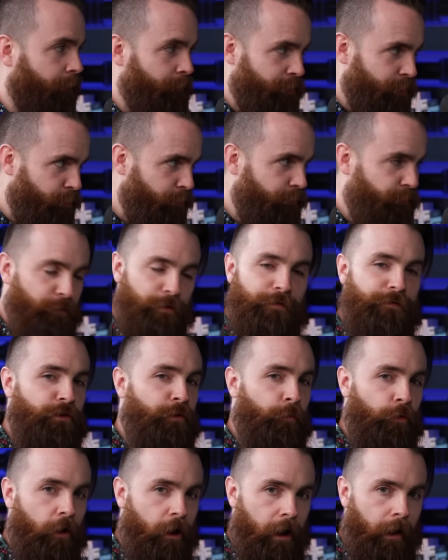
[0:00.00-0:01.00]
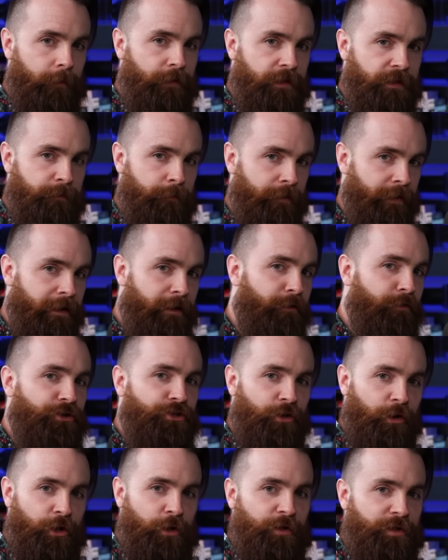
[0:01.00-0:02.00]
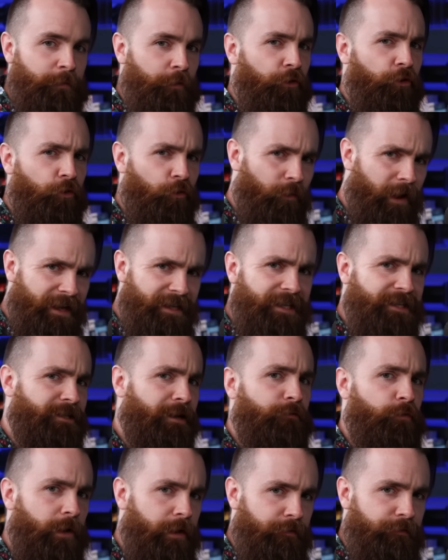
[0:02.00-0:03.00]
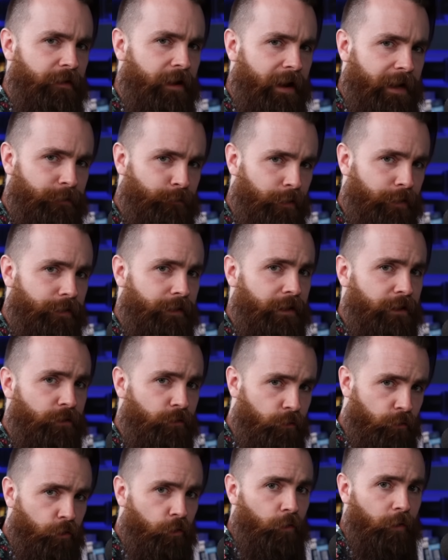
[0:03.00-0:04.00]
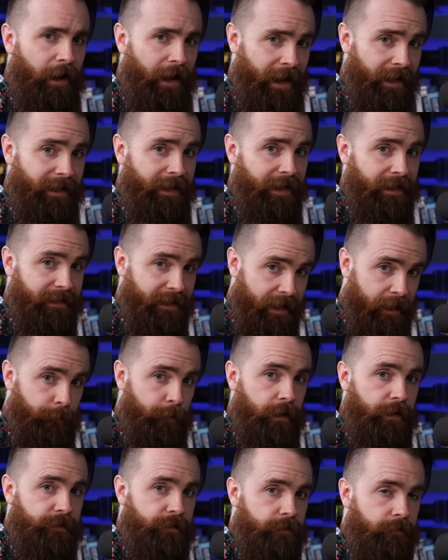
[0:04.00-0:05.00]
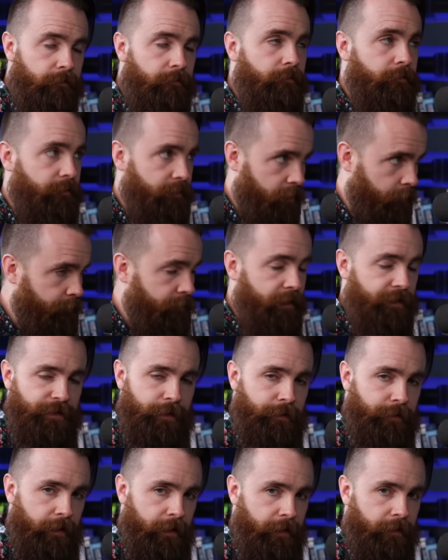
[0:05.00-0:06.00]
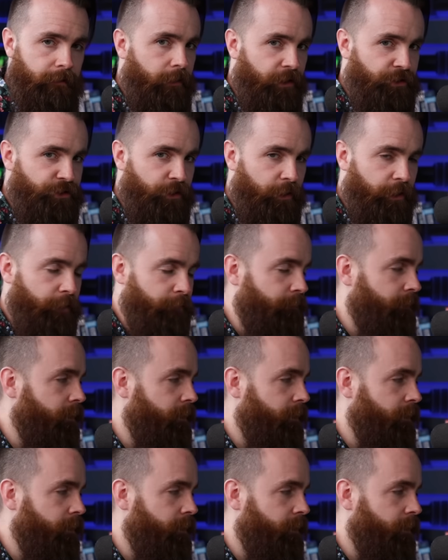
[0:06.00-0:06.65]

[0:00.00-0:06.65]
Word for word: Now I'm gonna go through a few more options, but then I'll show you some crazy stuff we can find with the Google hacking database. Yep, it's a thing. I'll show you.